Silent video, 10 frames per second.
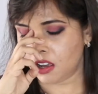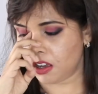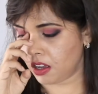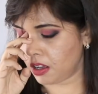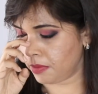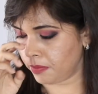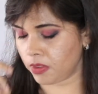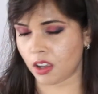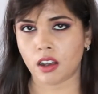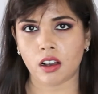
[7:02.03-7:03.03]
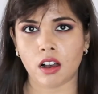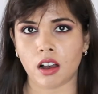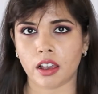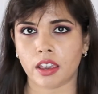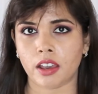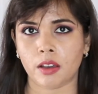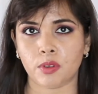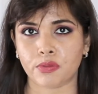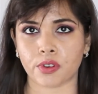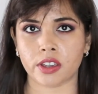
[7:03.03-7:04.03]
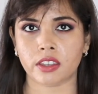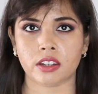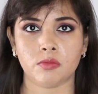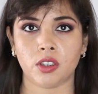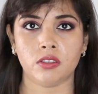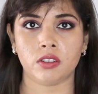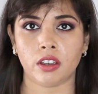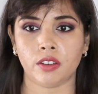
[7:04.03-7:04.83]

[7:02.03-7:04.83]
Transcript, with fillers: um, I am afraid that I'm going to